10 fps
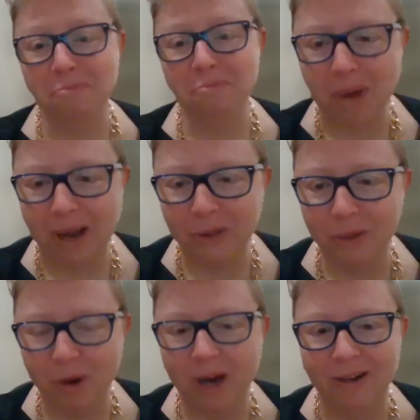pardon the
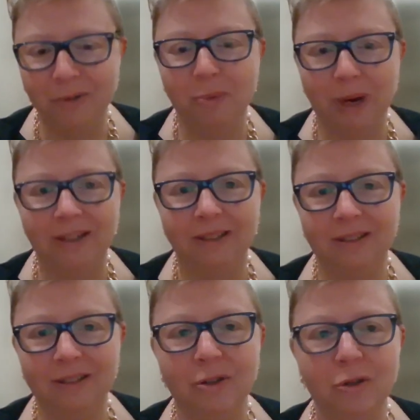pun, but
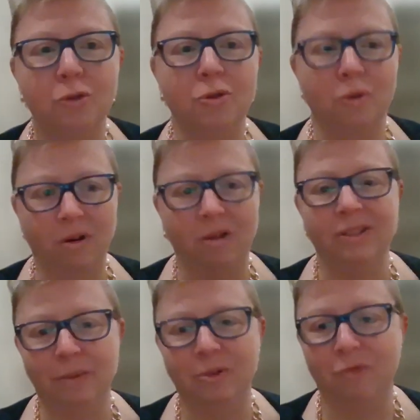your
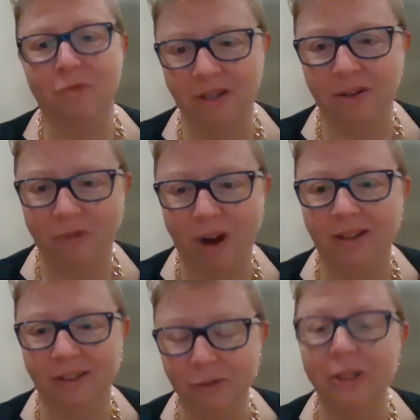concept of resonant
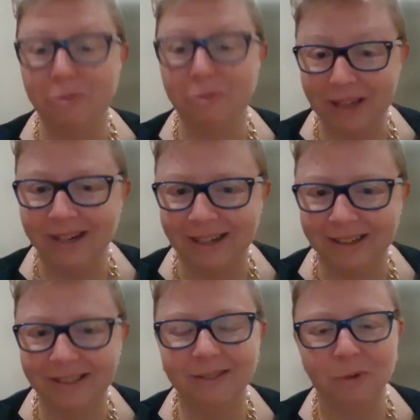violence really
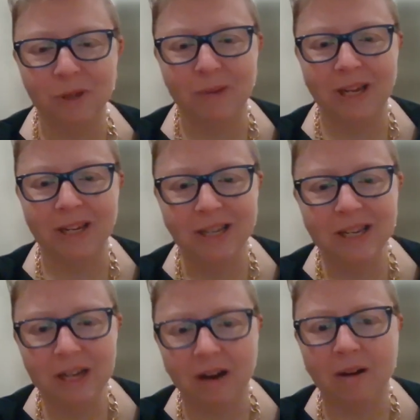resonated with me,
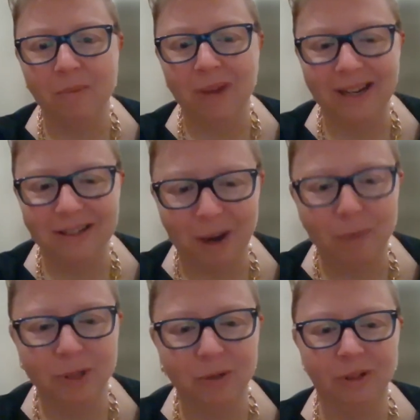and
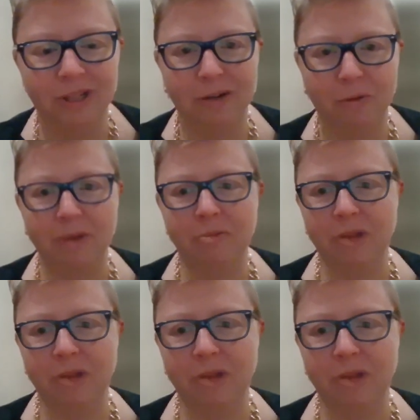absolutely agree with
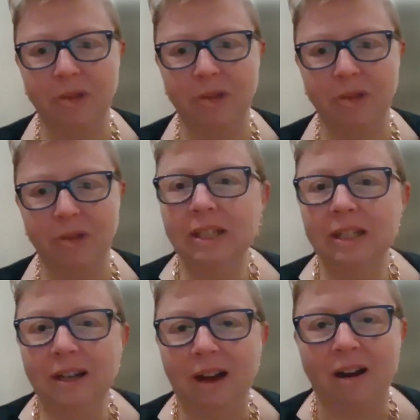that.
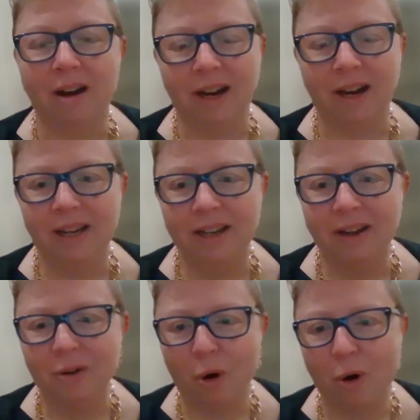I
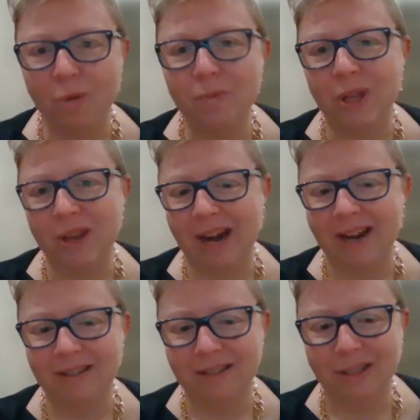hope that
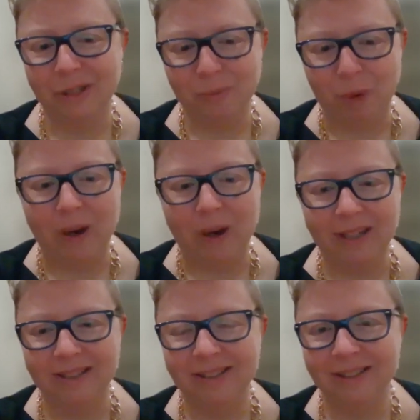has
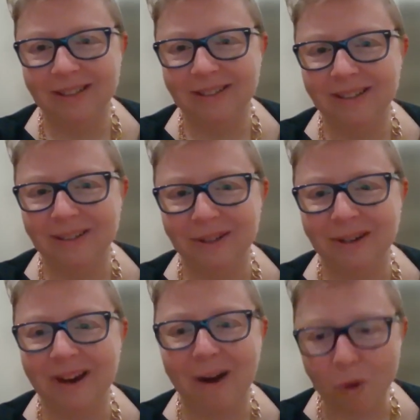inspired
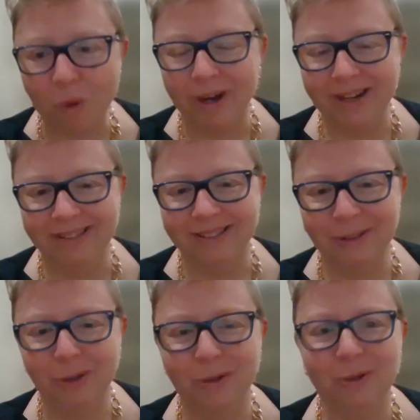our audience
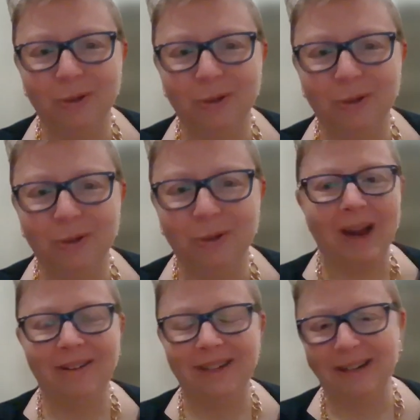to go
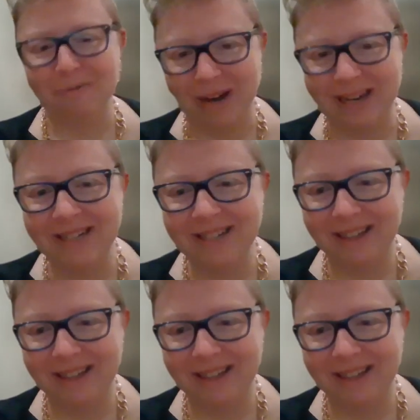out and read